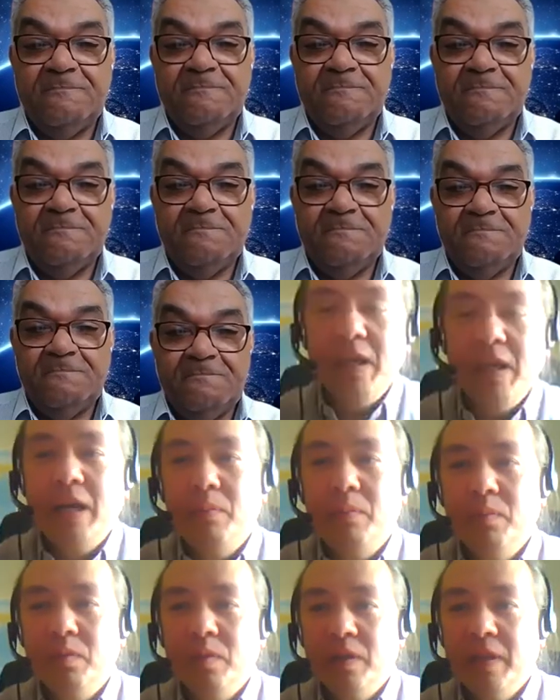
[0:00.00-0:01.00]
Okay,
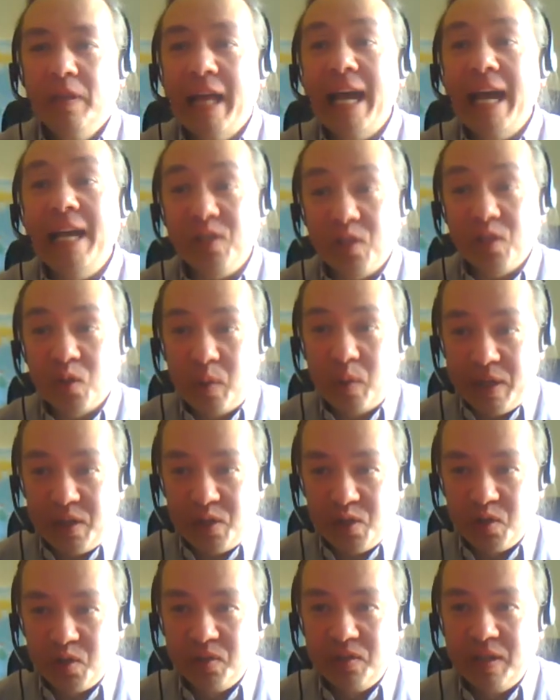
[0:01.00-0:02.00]
um, last
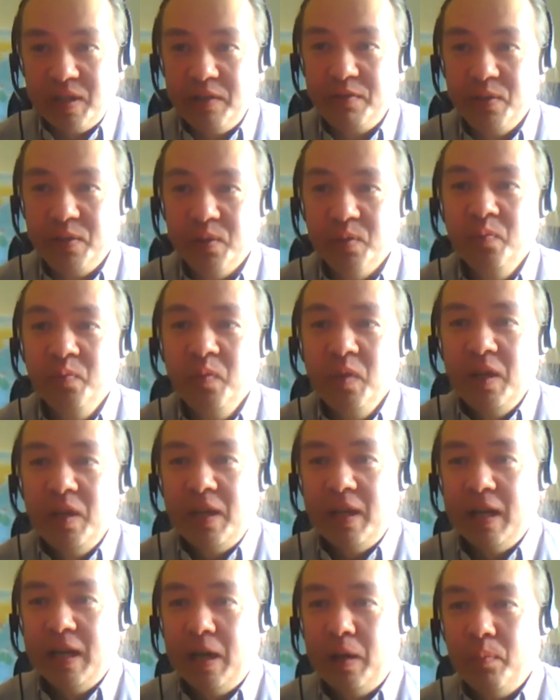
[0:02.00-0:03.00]
question, I feel.
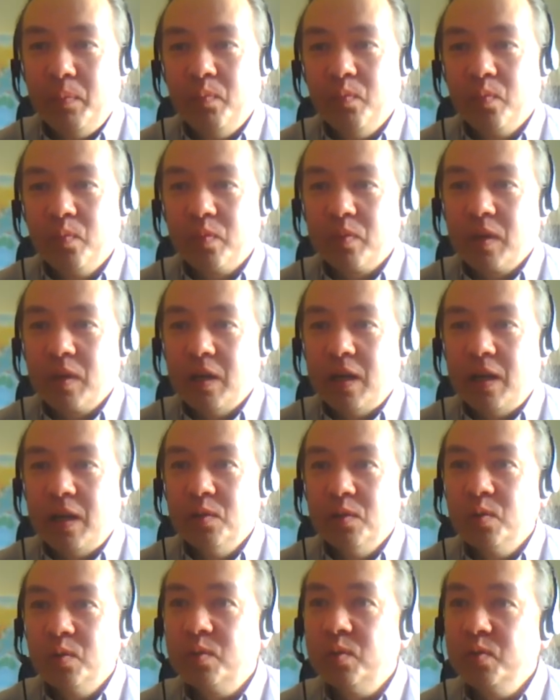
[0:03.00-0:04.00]
Um, a
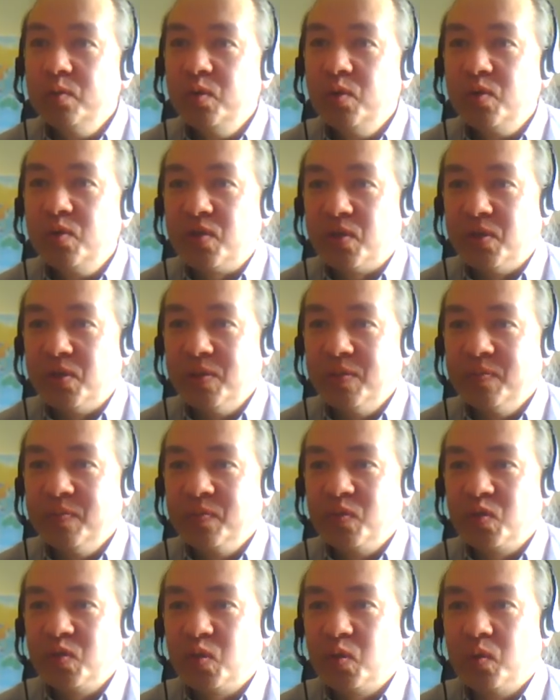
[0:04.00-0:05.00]
local user,
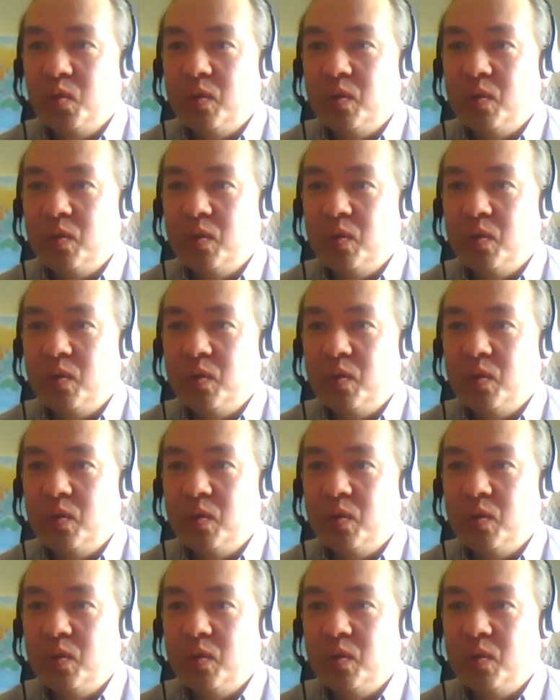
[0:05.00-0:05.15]
so